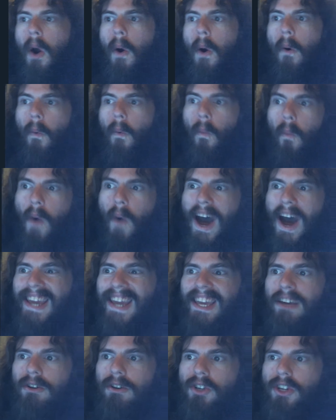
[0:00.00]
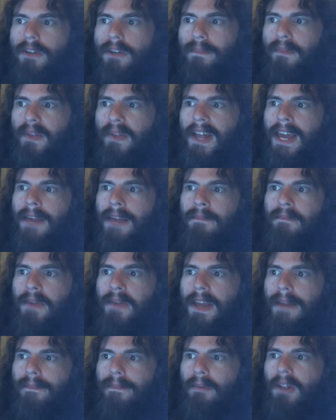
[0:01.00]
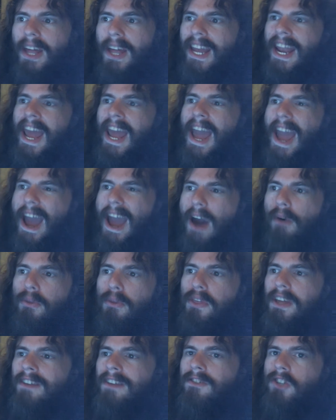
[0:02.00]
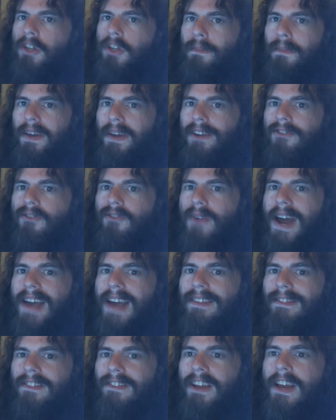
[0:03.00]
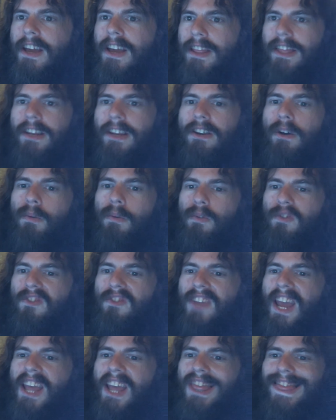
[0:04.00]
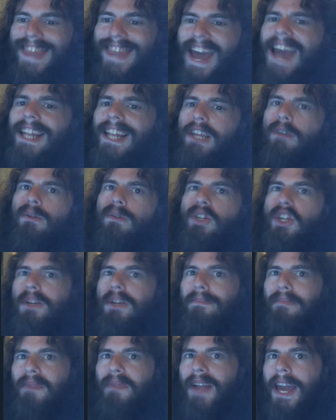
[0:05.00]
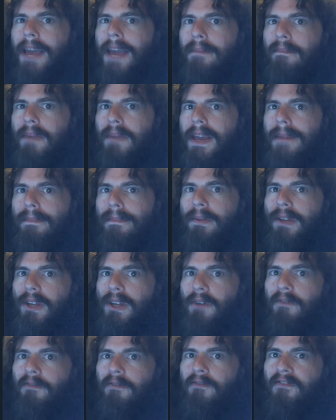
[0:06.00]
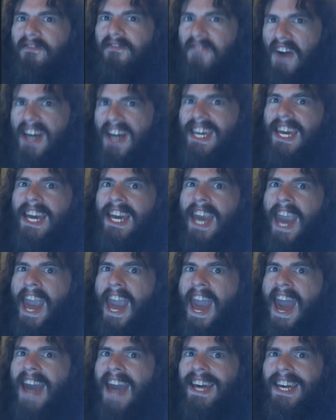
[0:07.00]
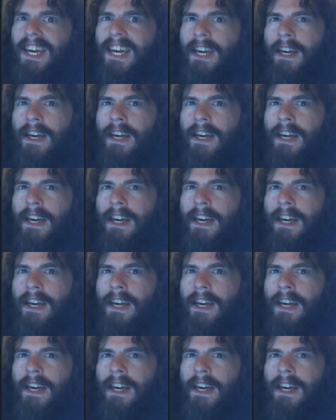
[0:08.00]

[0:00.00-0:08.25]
why you should blame people and how things should be addressed, then don't say that you should blame people, you fucking hack.